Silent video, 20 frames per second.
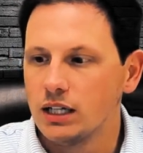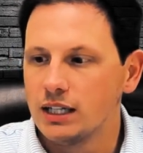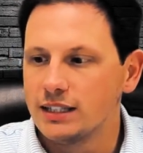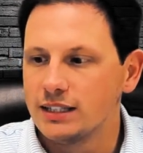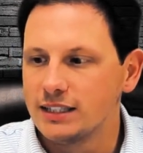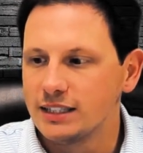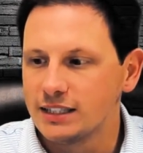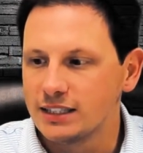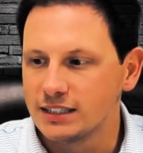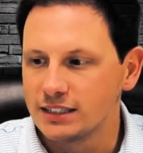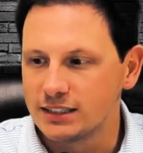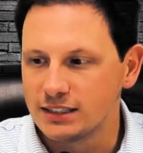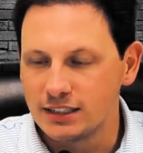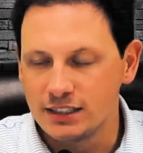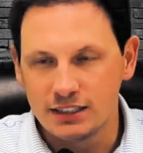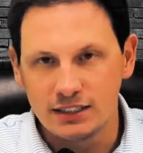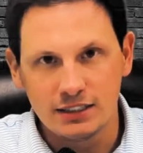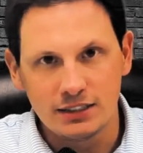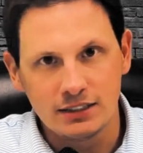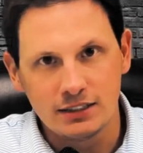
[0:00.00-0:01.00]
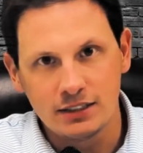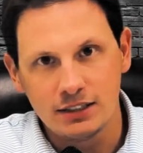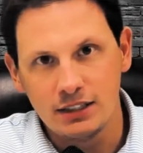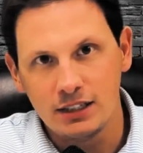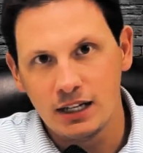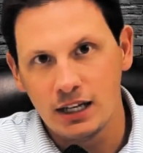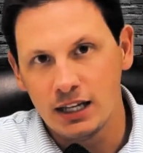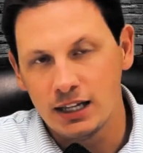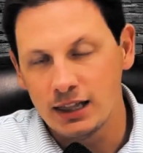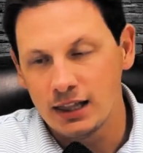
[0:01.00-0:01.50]
The
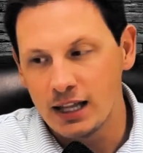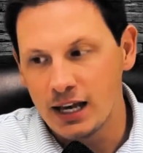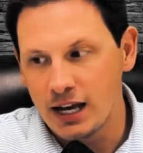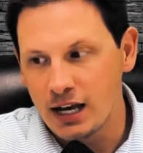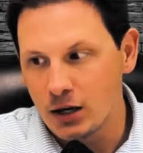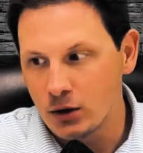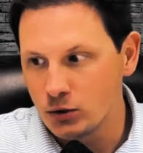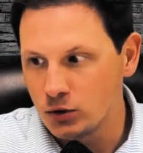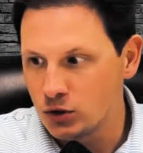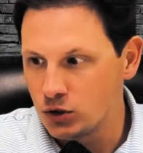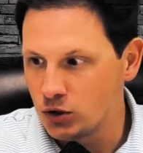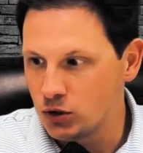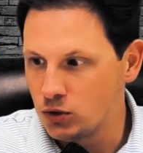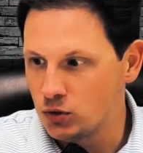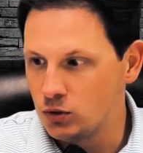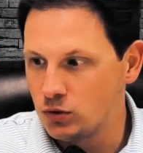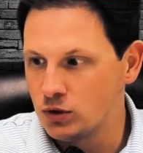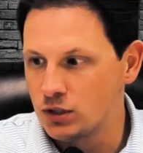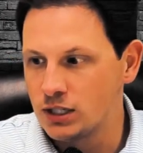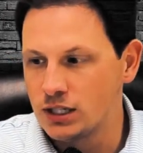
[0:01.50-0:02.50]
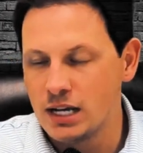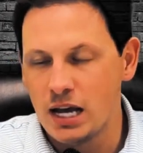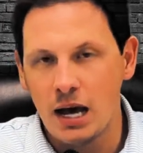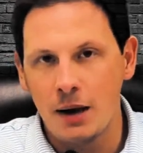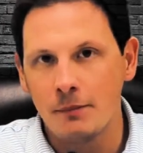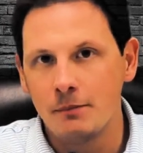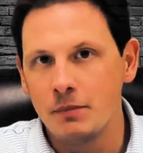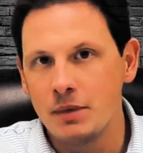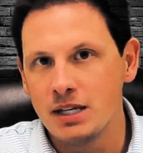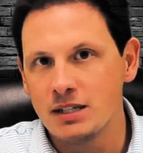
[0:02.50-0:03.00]
consistency allows you to
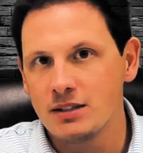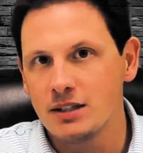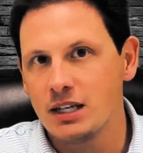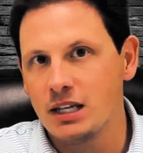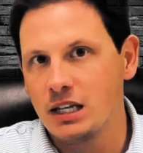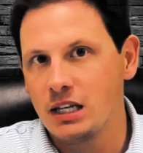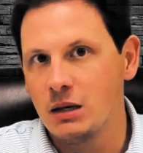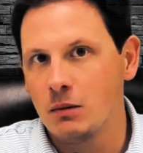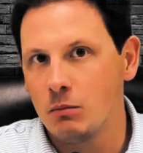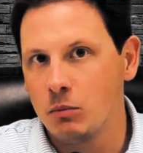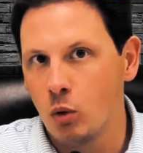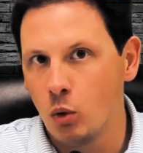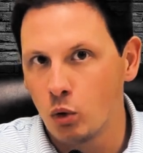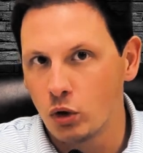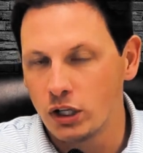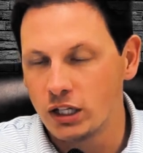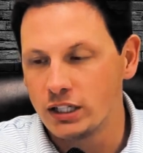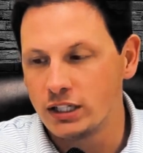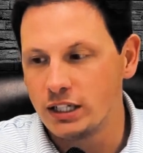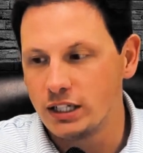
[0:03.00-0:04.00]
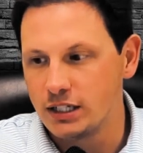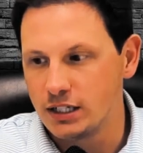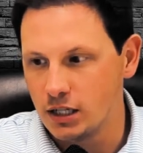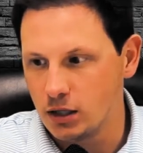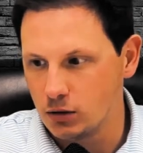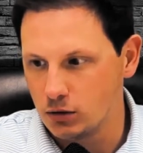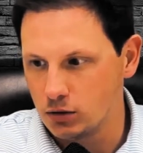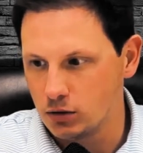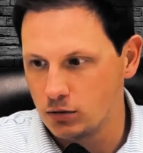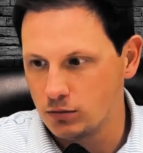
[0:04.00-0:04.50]
not miss any important
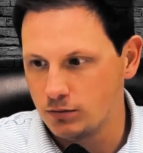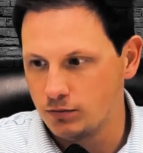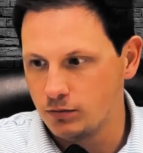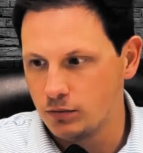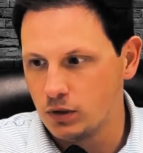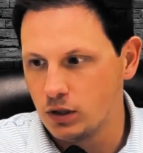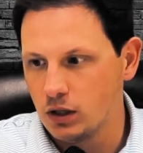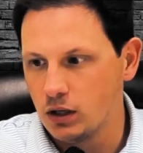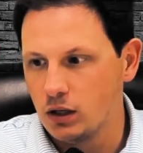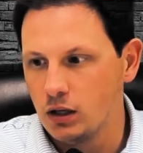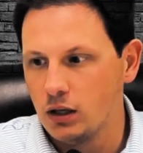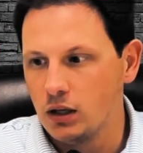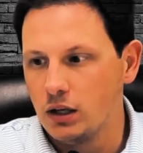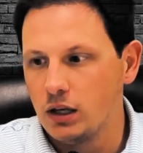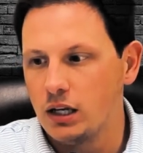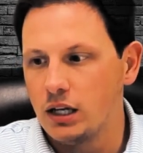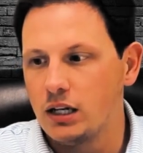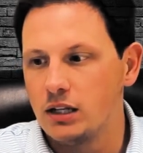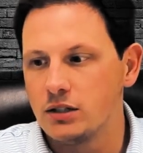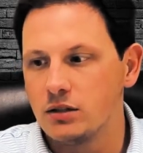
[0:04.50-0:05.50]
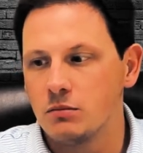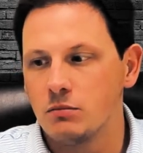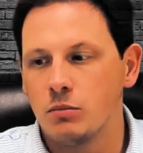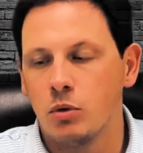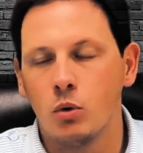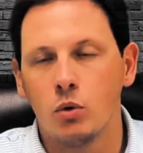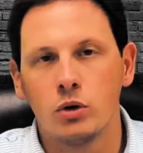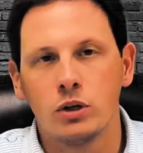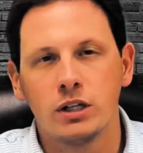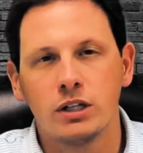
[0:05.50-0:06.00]
details. It is
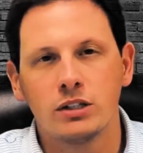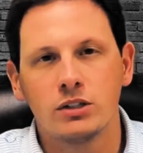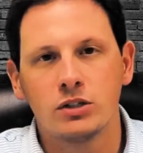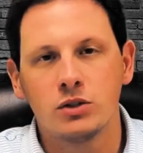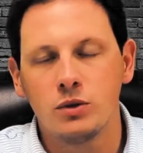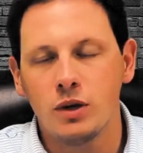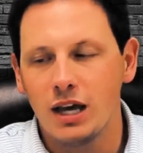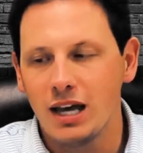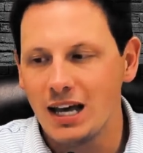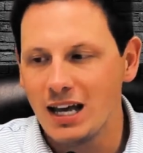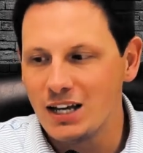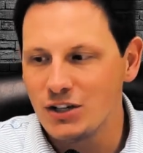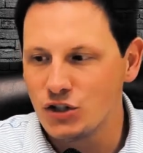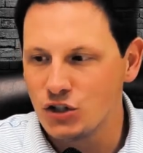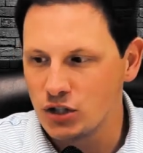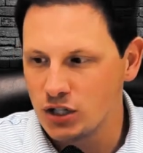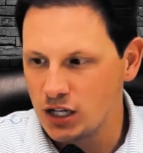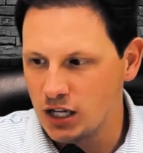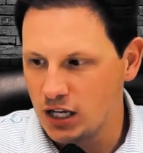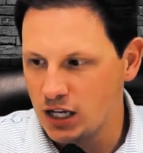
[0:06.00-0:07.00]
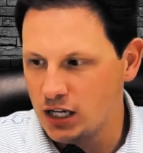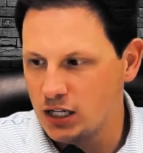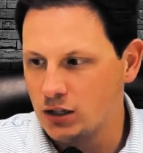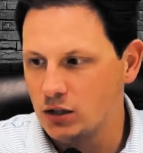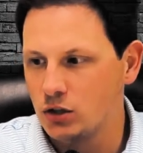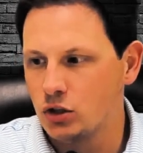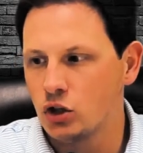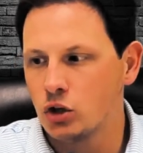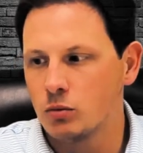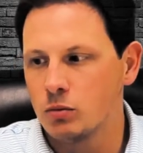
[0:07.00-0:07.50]
important to educate
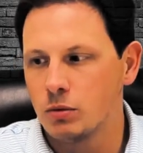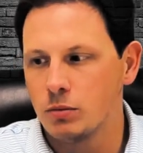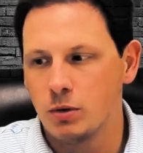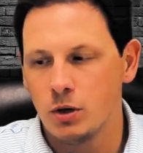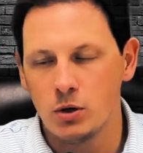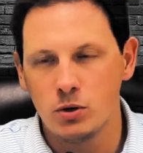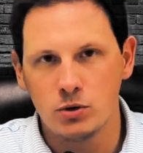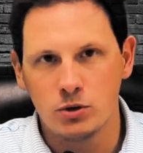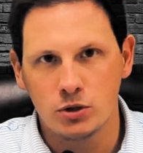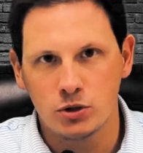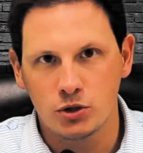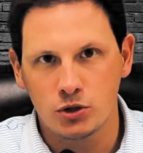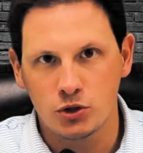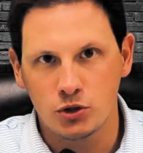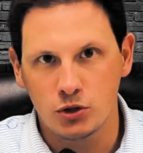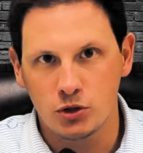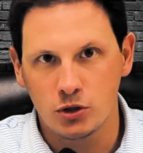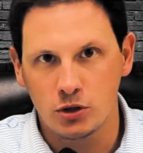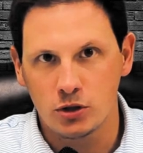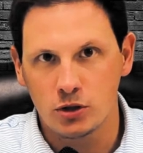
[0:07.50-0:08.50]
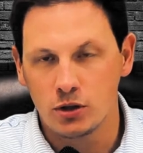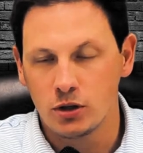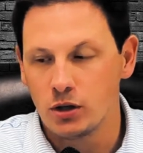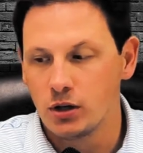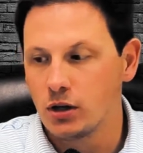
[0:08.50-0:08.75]
your proposed insured